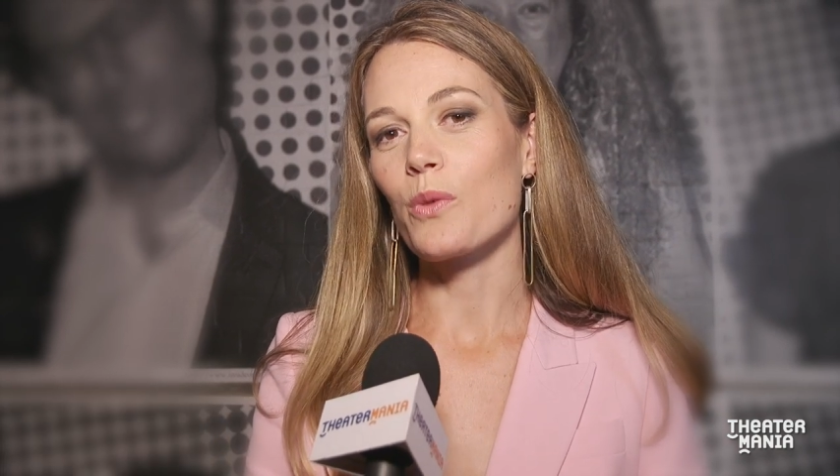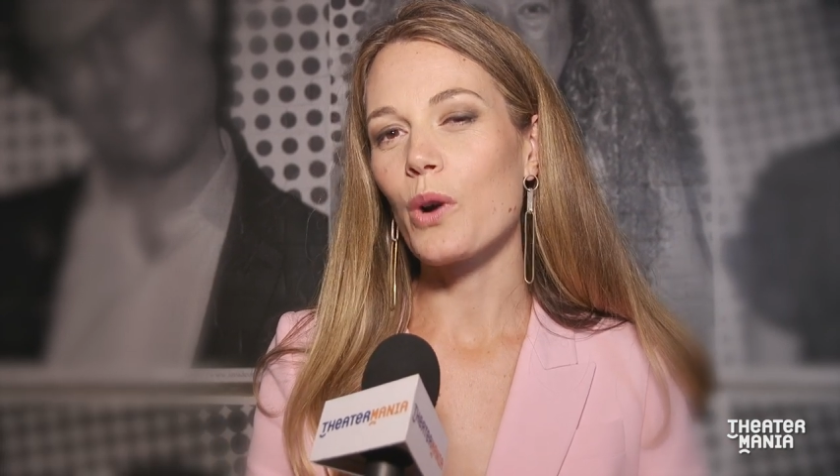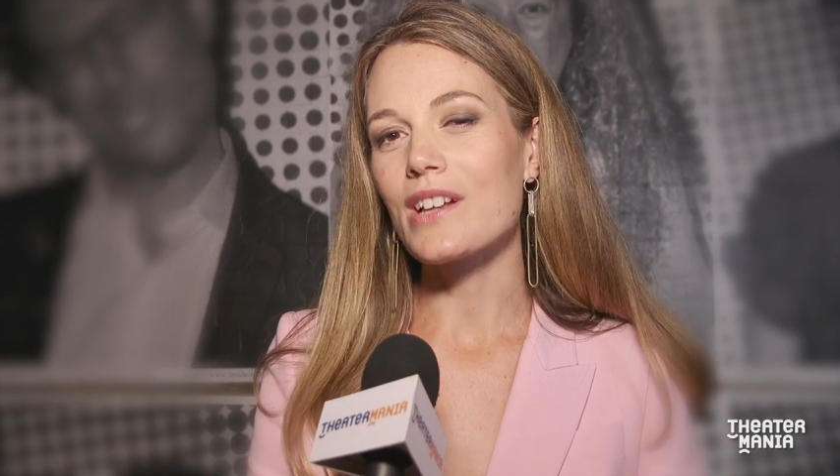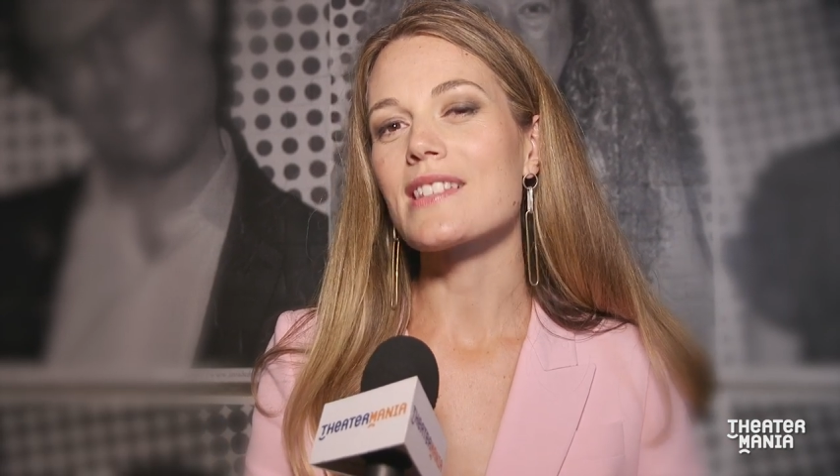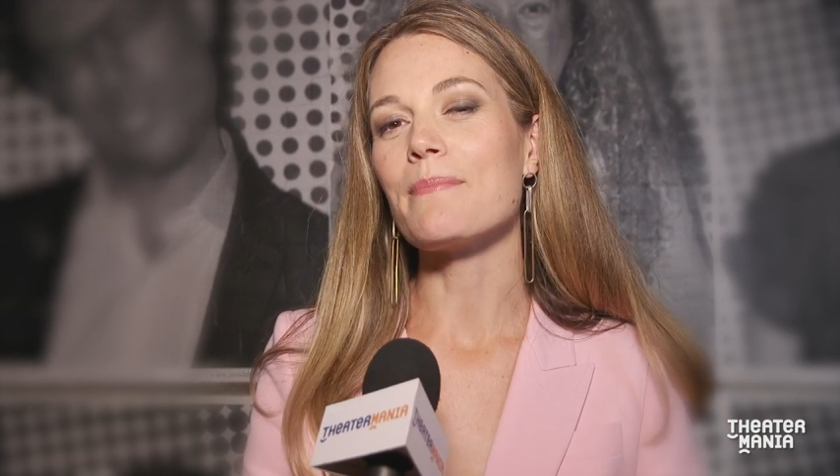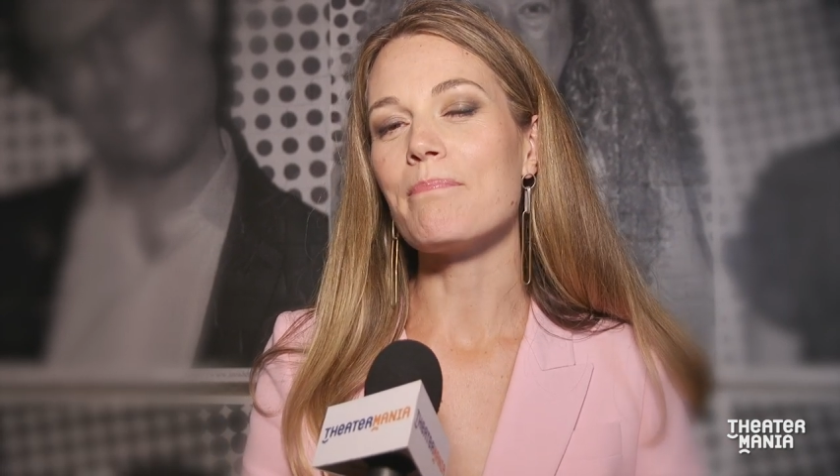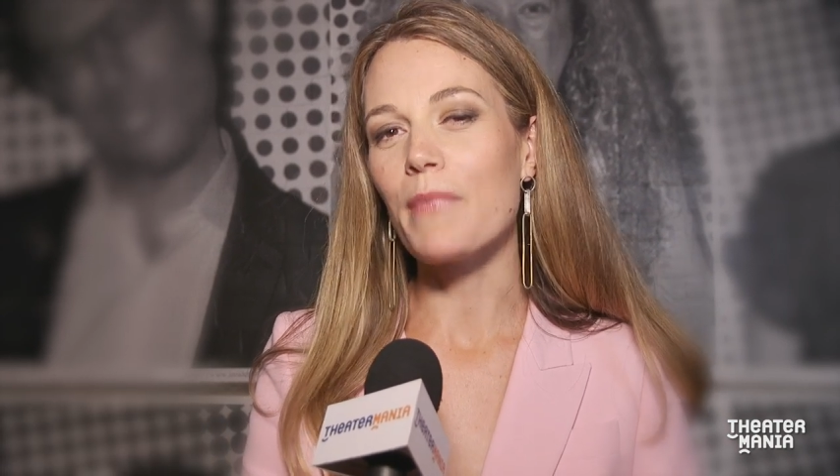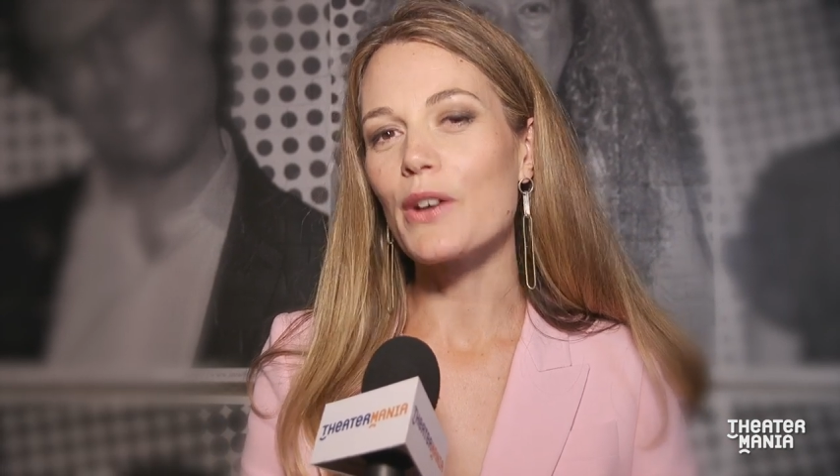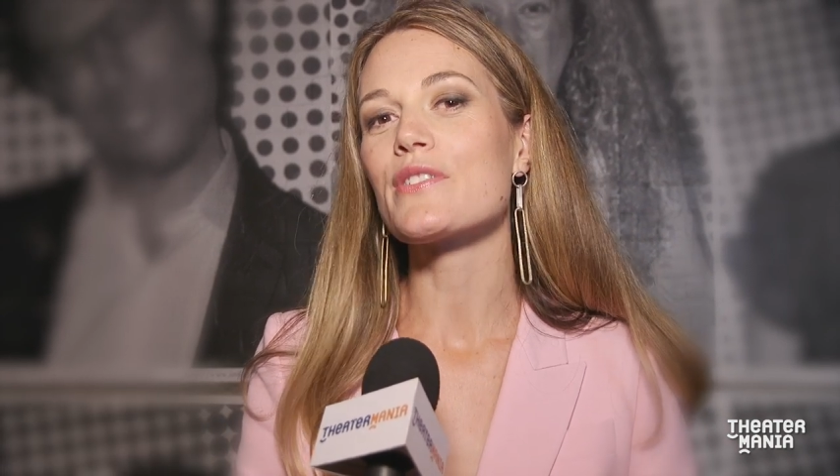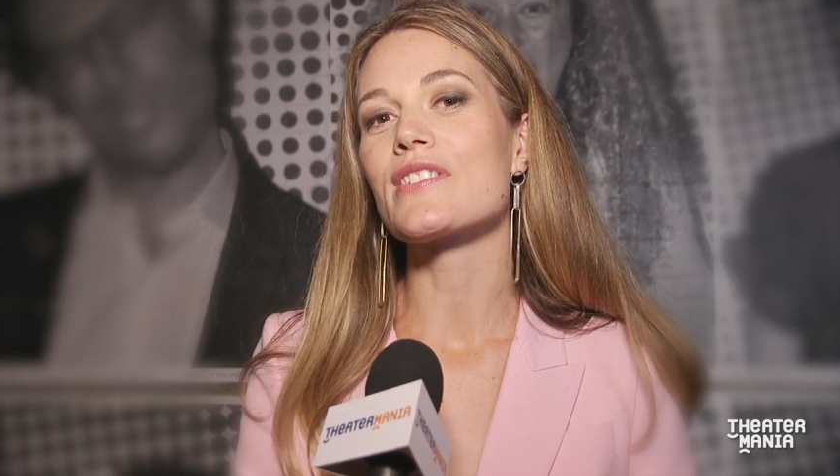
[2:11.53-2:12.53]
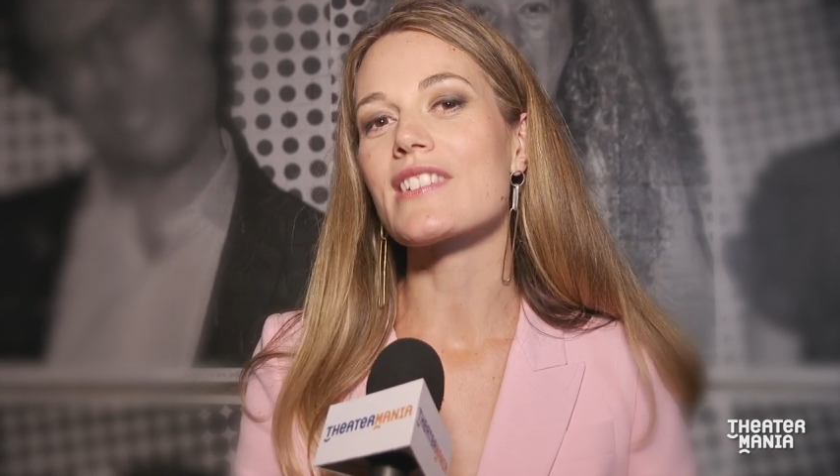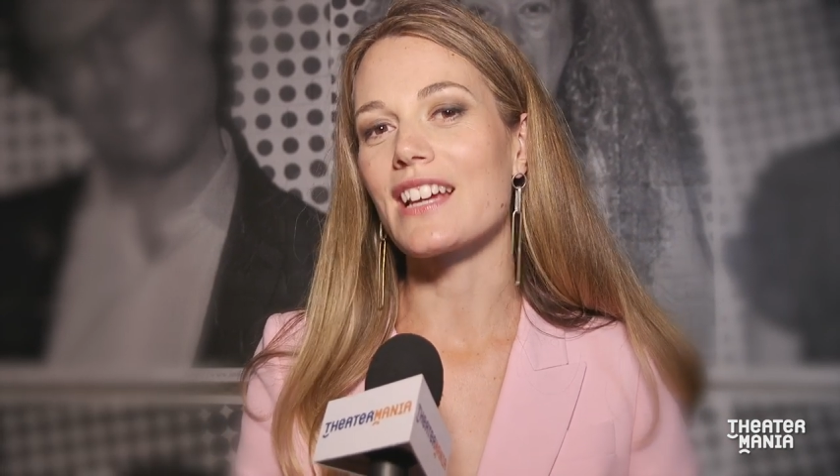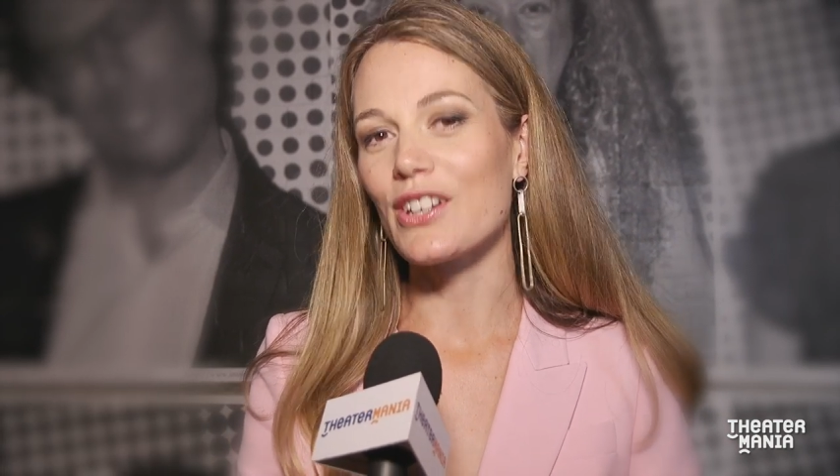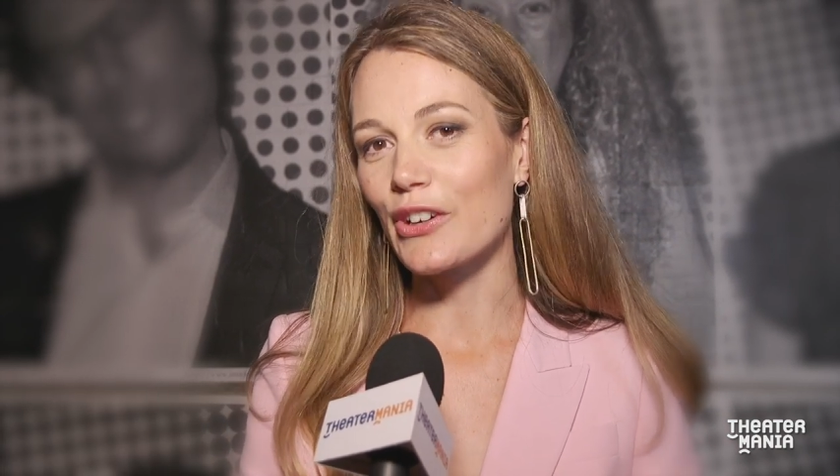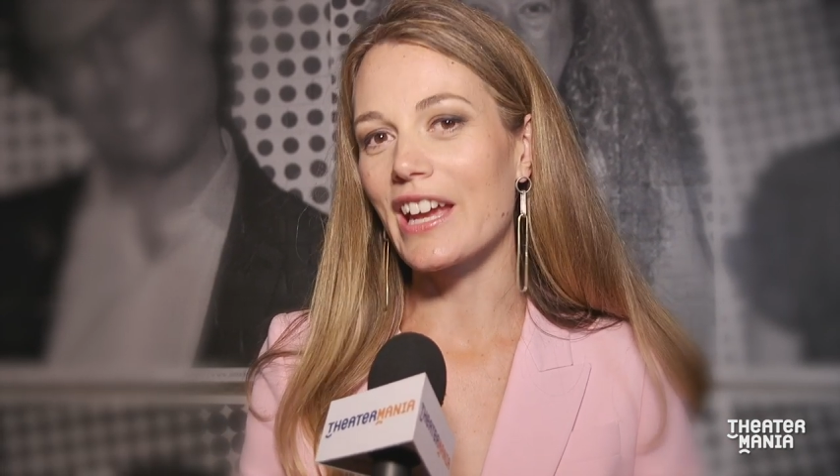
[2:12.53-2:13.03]
what is the most
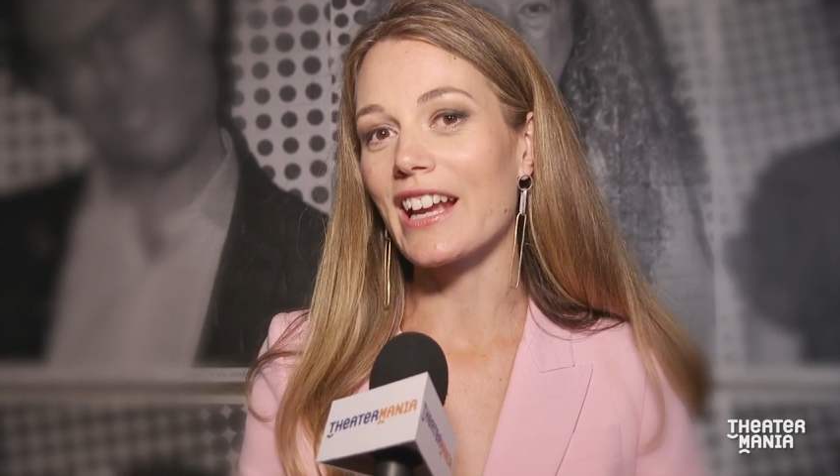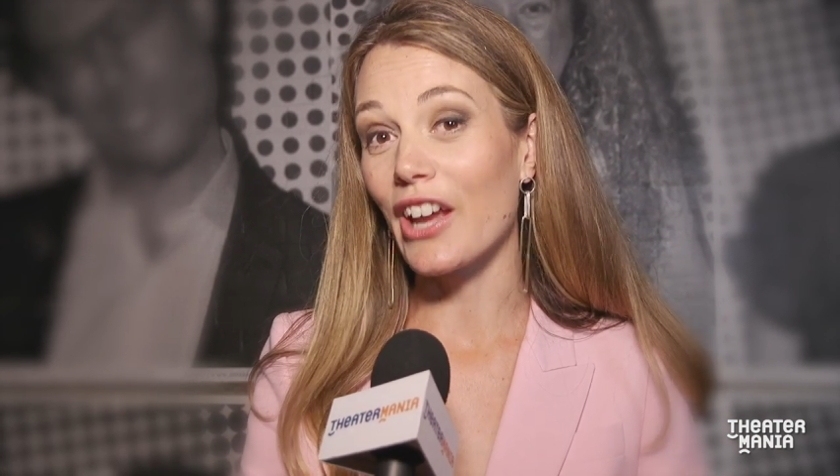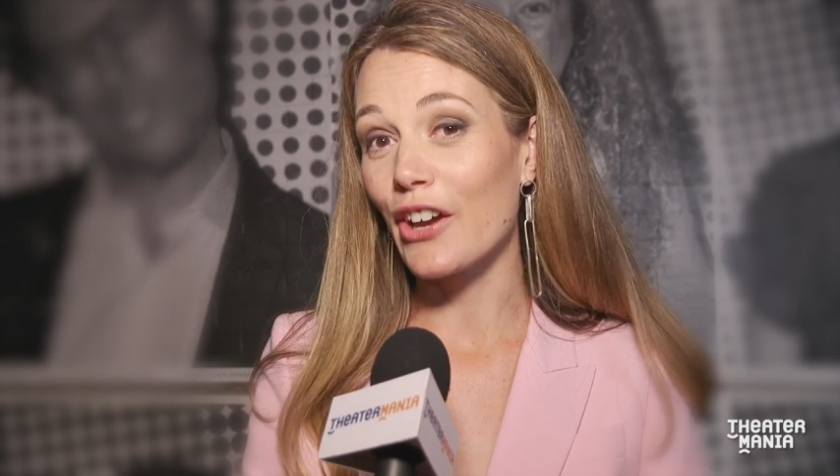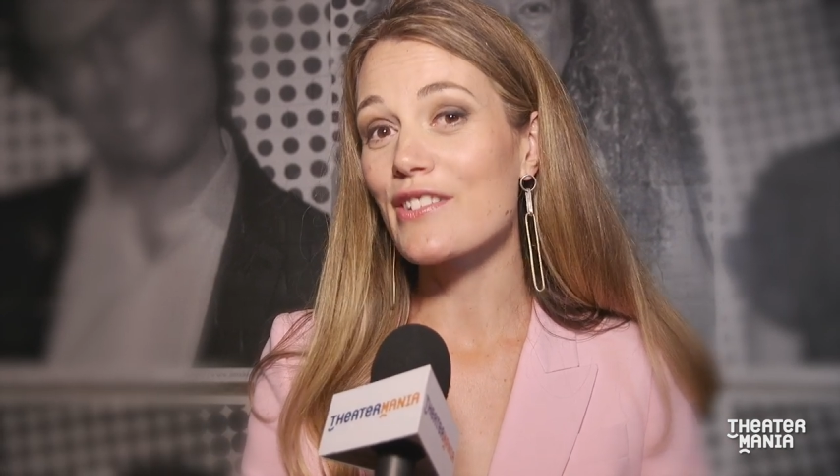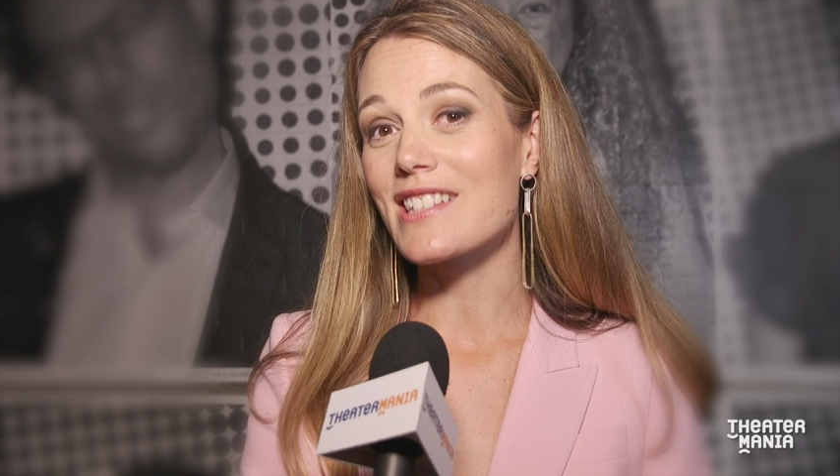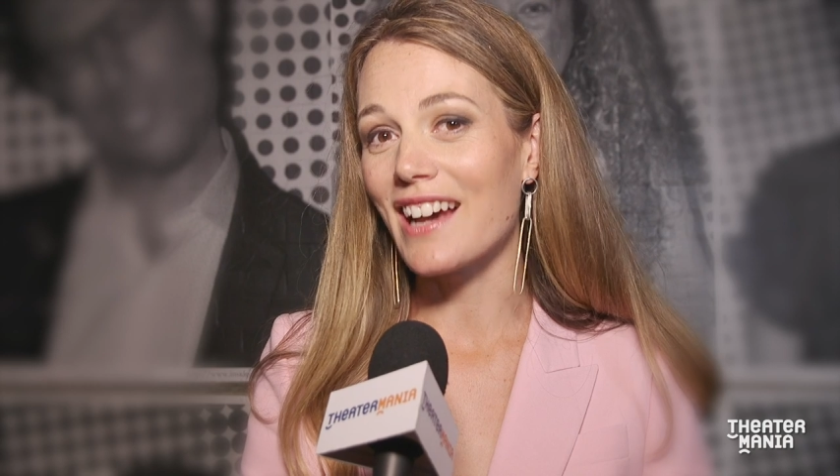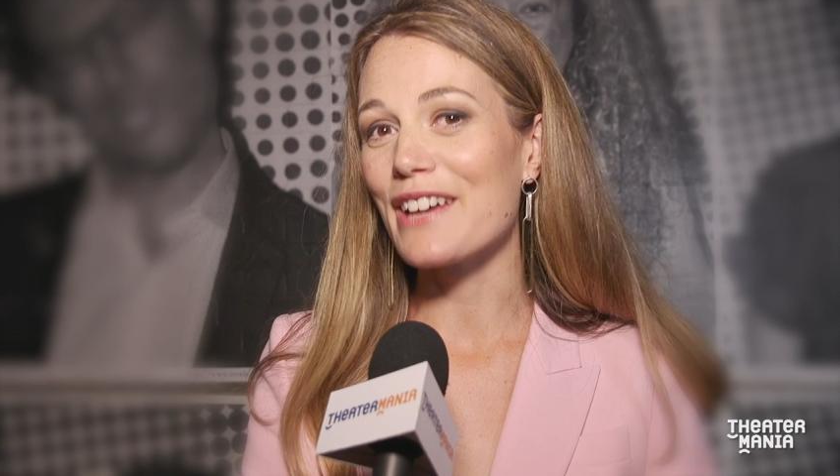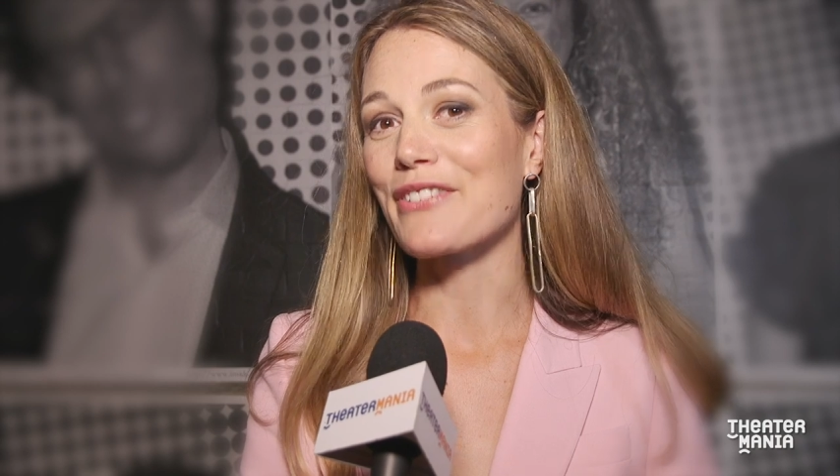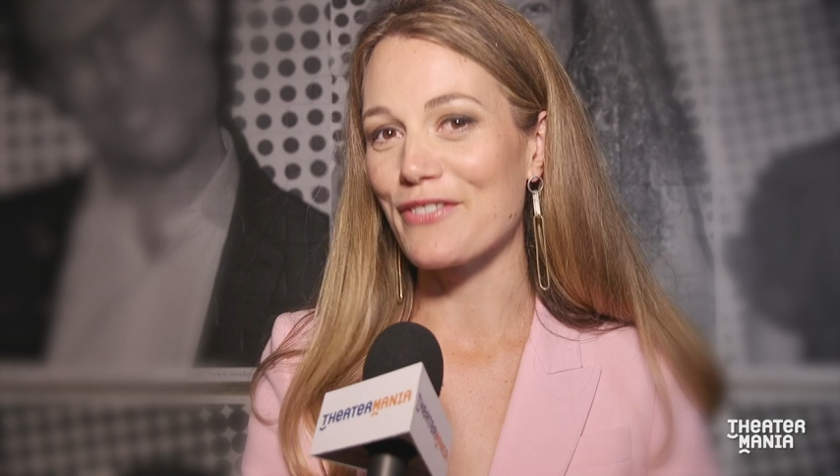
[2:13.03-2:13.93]
annoying note I have